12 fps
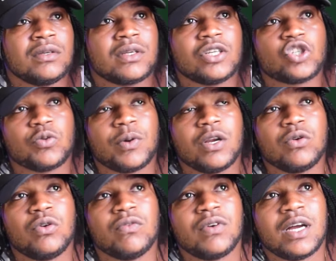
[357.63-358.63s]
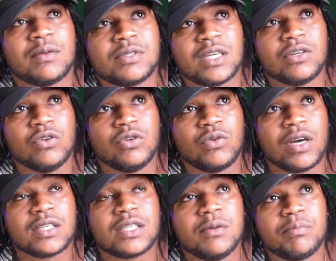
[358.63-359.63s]
Catch up a look of vibes. I don't know
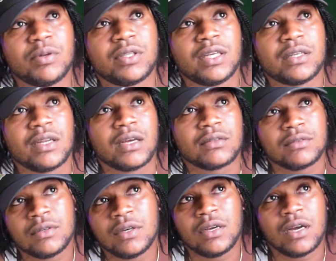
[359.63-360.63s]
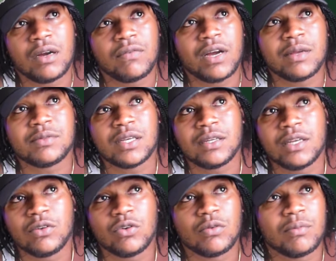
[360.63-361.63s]
a simple thing that. A vibes they
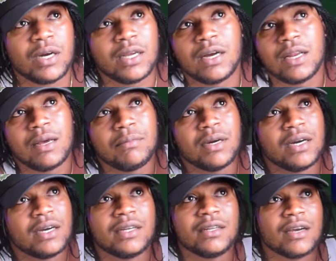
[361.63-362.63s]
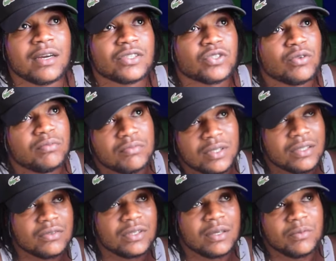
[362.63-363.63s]
dead out by all a morning or something. You
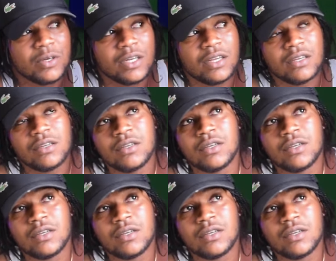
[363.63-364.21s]
know them where there?